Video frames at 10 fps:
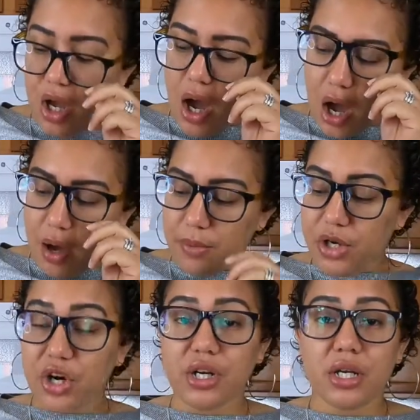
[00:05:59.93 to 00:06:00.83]
And
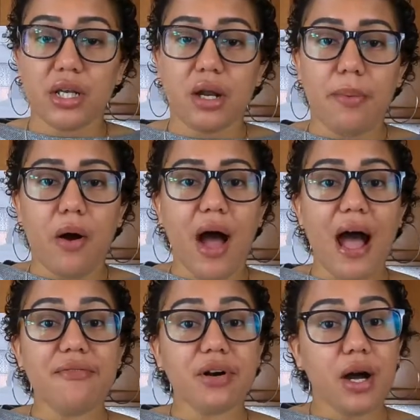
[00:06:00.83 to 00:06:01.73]
you're gonna need about
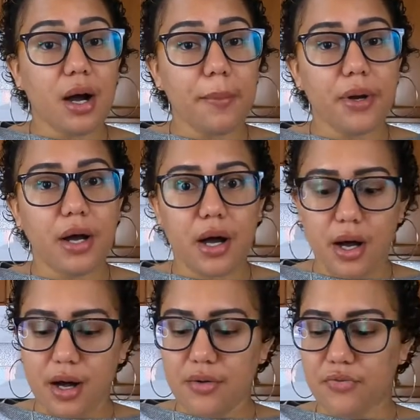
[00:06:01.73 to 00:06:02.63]
half a cup
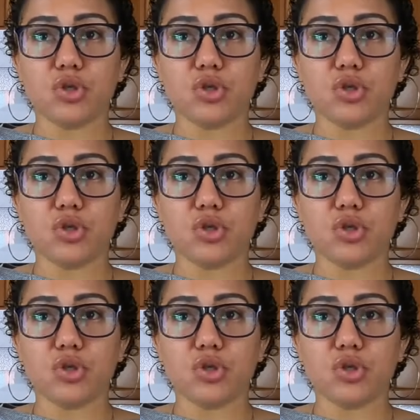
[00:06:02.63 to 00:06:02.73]
of